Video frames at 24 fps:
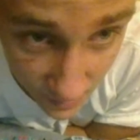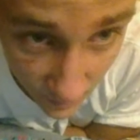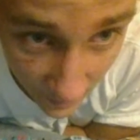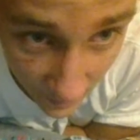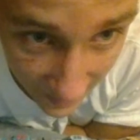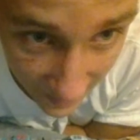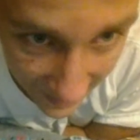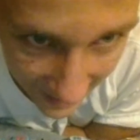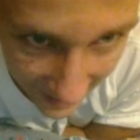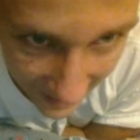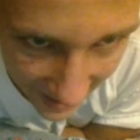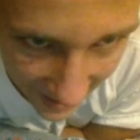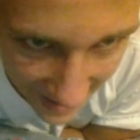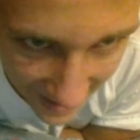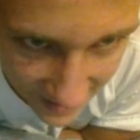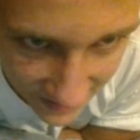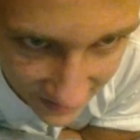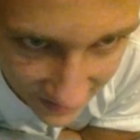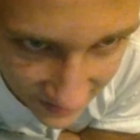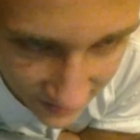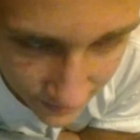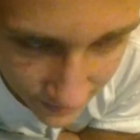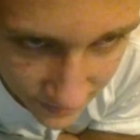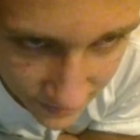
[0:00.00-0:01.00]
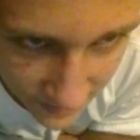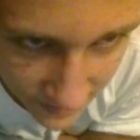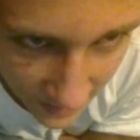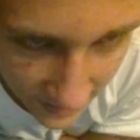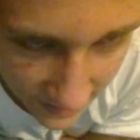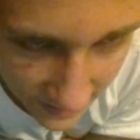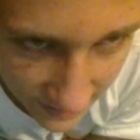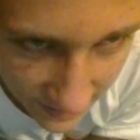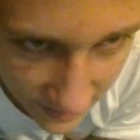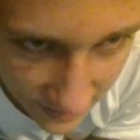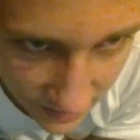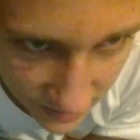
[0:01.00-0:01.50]
the rain has
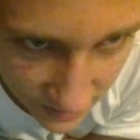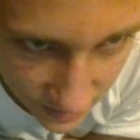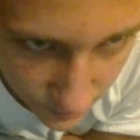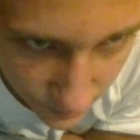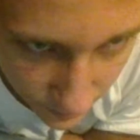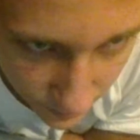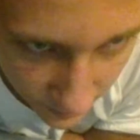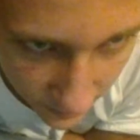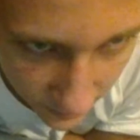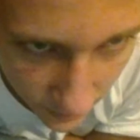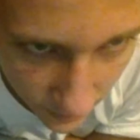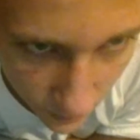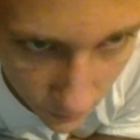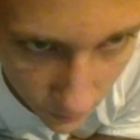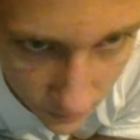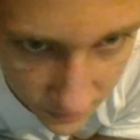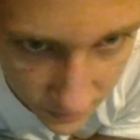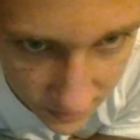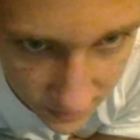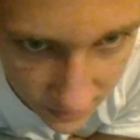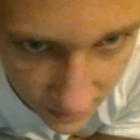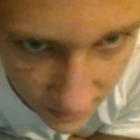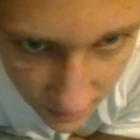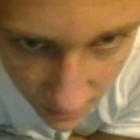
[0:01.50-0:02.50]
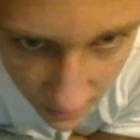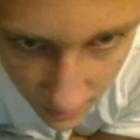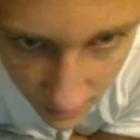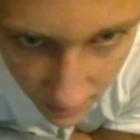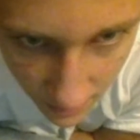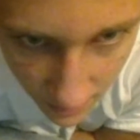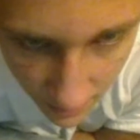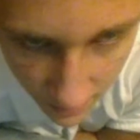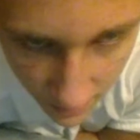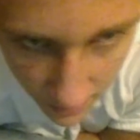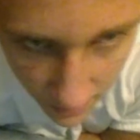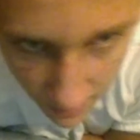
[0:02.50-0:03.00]
subsided into sprinkles,
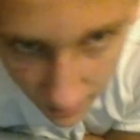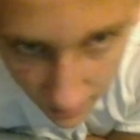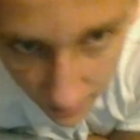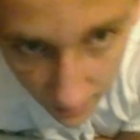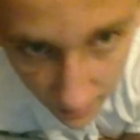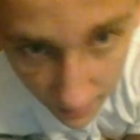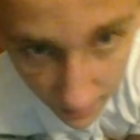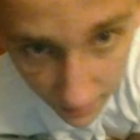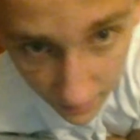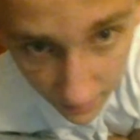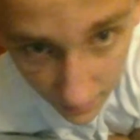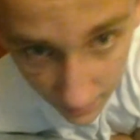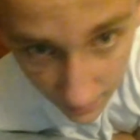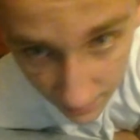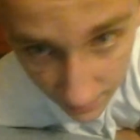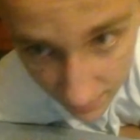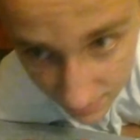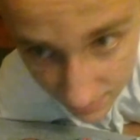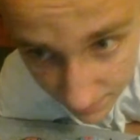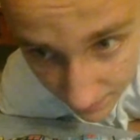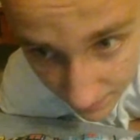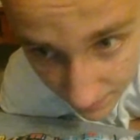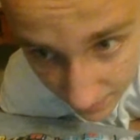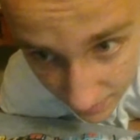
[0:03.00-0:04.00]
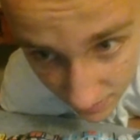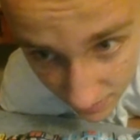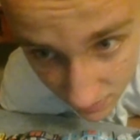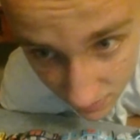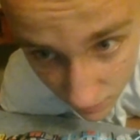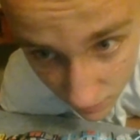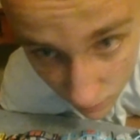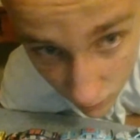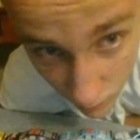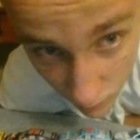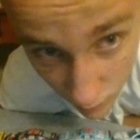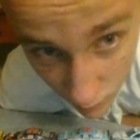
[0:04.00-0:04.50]
and this means
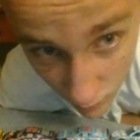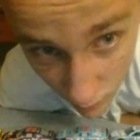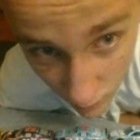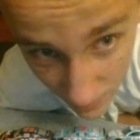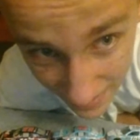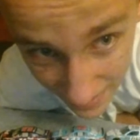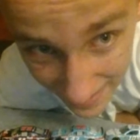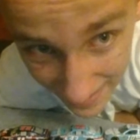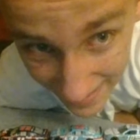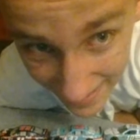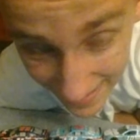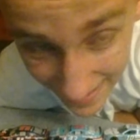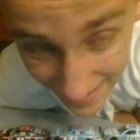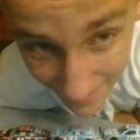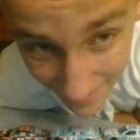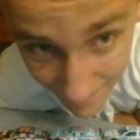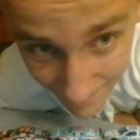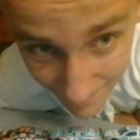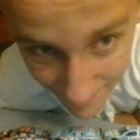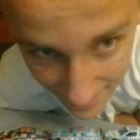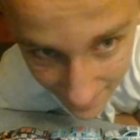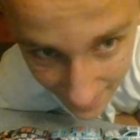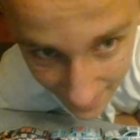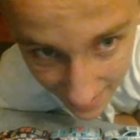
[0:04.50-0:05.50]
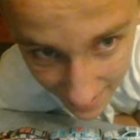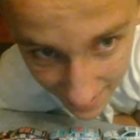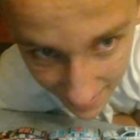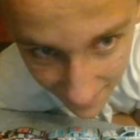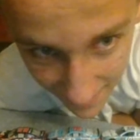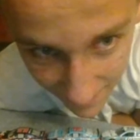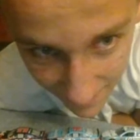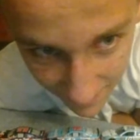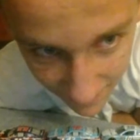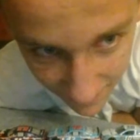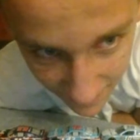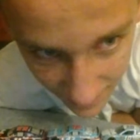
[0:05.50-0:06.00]
we
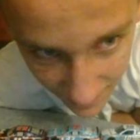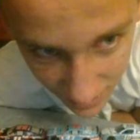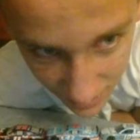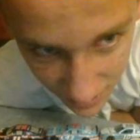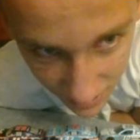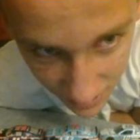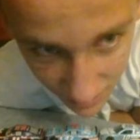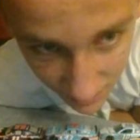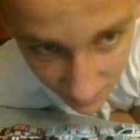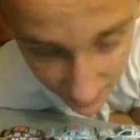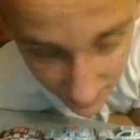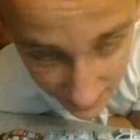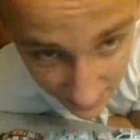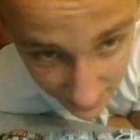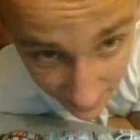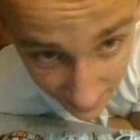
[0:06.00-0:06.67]
may finish this race